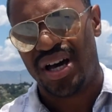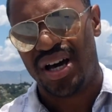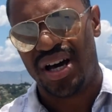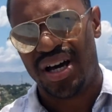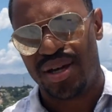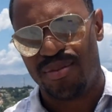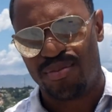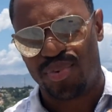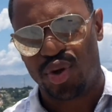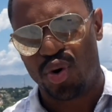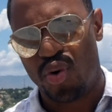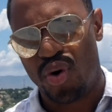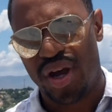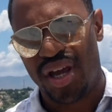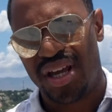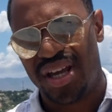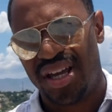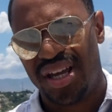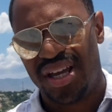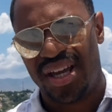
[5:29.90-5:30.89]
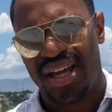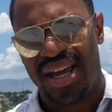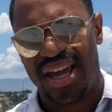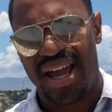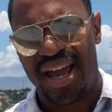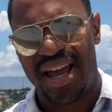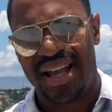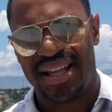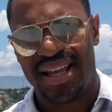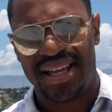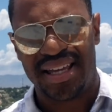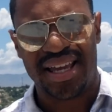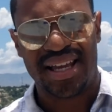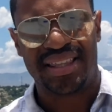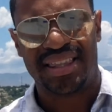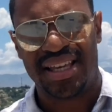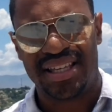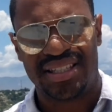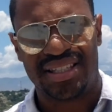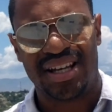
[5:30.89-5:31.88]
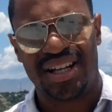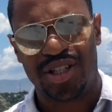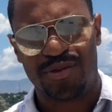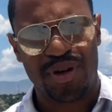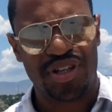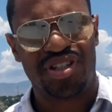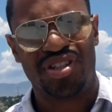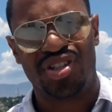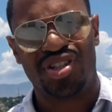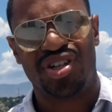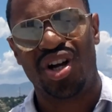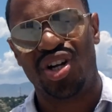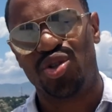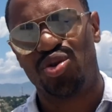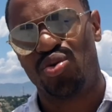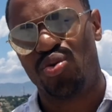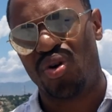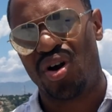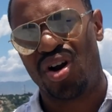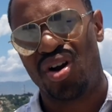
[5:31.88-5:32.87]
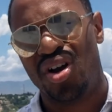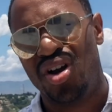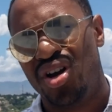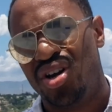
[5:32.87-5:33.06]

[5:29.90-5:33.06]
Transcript: uh, employ, And, and get things done, especially in this country where,